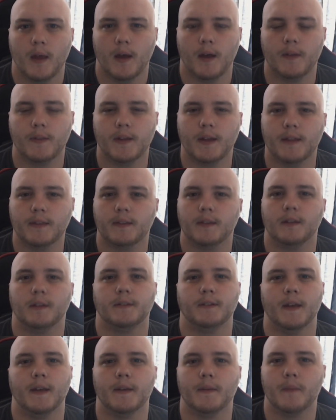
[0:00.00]
At the end of the
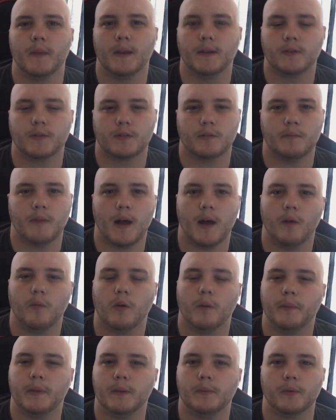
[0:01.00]
day, it doesn't matter
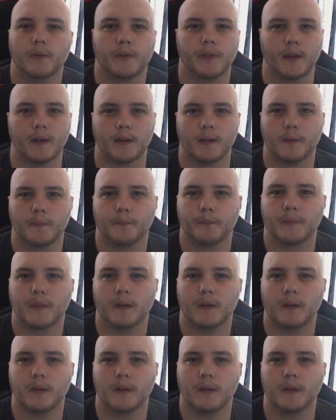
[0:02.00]
what people think.